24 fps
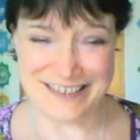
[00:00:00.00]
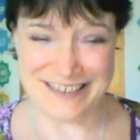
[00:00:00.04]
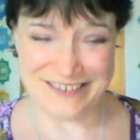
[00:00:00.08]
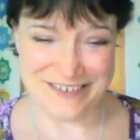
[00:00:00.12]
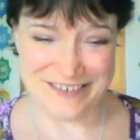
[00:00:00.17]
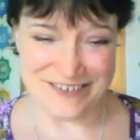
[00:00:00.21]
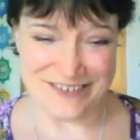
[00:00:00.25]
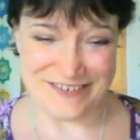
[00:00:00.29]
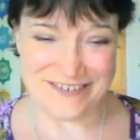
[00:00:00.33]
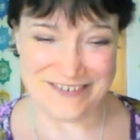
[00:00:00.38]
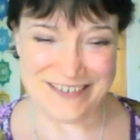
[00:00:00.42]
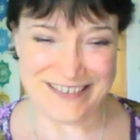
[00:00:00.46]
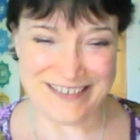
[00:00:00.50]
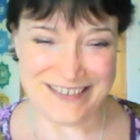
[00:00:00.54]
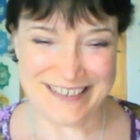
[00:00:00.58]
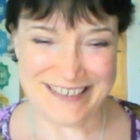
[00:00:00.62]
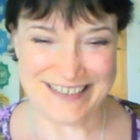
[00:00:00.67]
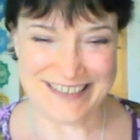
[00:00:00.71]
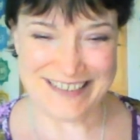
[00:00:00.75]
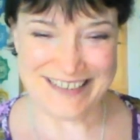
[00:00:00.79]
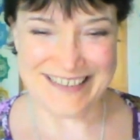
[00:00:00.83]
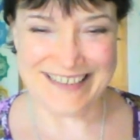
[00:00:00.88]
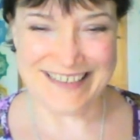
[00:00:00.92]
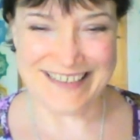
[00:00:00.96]
you.
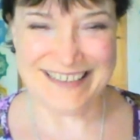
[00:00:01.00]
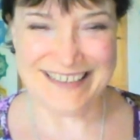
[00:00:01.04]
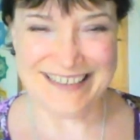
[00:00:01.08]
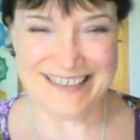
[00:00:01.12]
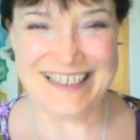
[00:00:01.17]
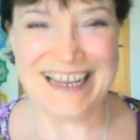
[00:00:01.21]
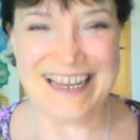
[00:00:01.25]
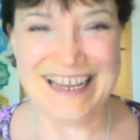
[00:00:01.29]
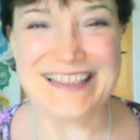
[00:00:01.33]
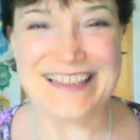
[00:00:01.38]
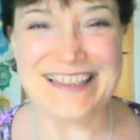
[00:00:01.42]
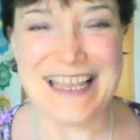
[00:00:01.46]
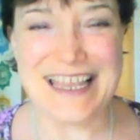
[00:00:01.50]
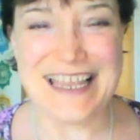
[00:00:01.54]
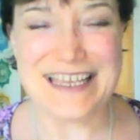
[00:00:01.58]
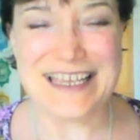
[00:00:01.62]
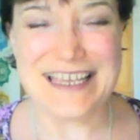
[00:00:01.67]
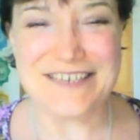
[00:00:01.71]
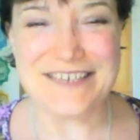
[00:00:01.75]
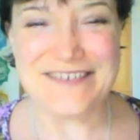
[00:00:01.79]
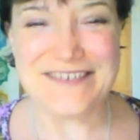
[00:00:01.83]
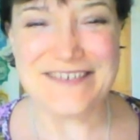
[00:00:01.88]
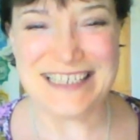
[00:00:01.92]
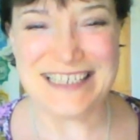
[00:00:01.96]
And thank
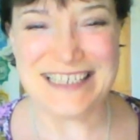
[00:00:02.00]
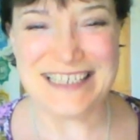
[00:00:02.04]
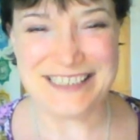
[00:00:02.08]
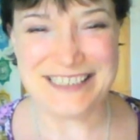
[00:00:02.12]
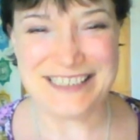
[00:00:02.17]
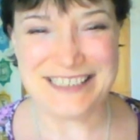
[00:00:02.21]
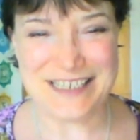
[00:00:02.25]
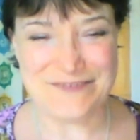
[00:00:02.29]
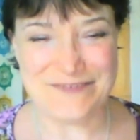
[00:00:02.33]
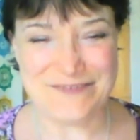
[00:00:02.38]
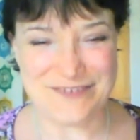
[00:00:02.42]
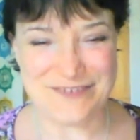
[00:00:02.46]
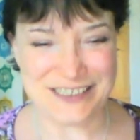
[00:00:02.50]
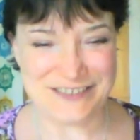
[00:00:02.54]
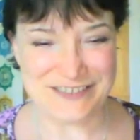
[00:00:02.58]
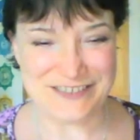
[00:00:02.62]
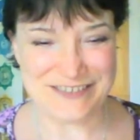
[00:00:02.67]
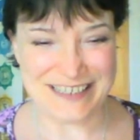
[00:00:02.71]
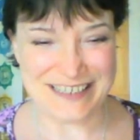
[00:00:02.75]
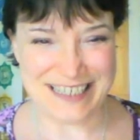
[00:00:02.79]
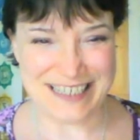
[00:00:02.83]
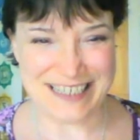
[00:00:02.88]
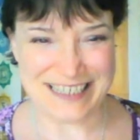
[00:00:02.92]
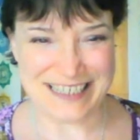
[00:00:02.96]
you, Ashley, for
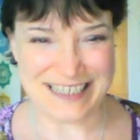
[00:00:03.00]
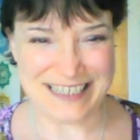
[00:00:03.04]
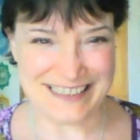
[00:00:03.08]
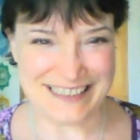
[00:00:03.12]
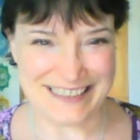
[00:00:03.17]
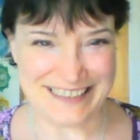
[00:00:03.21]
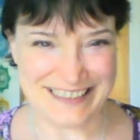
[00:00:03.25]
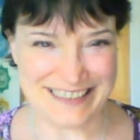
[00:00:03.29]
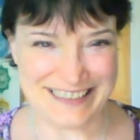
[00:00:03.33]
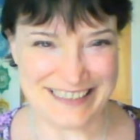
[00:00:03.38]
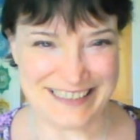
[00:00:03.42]
doing this.